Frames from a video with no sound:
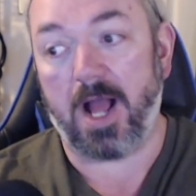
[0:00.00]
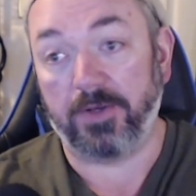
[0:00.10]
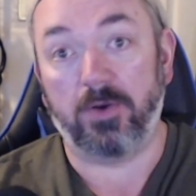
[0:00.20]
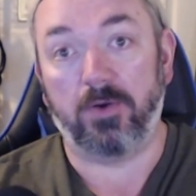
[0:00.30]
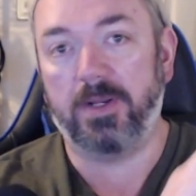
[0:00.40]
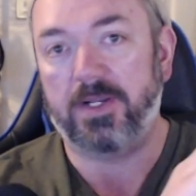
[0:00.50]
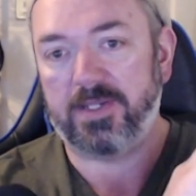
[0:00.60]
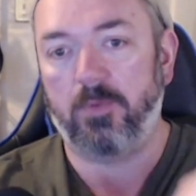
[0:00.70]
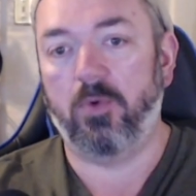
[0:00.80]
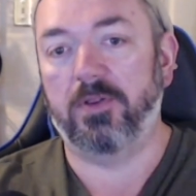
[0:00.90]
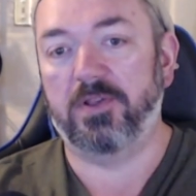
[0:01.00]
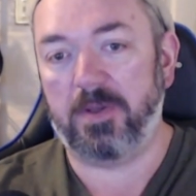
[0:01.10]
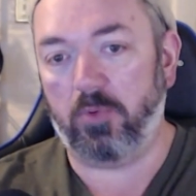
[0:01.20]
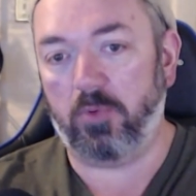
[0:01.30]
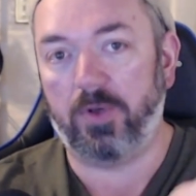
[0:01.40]
I do, because I'm one of those
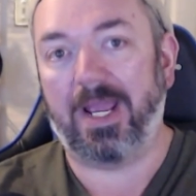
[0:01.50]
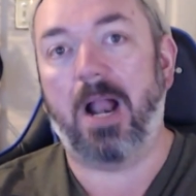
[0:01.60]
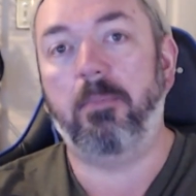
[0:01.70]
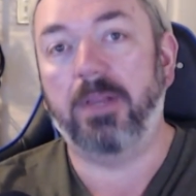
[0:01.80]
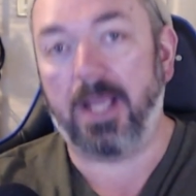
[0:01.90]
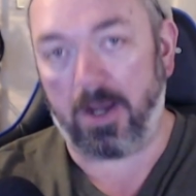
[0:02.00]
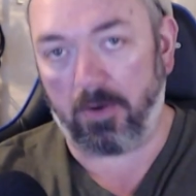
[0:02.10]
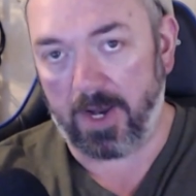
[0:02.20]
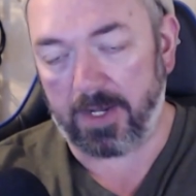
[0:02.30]
people who cannot play it right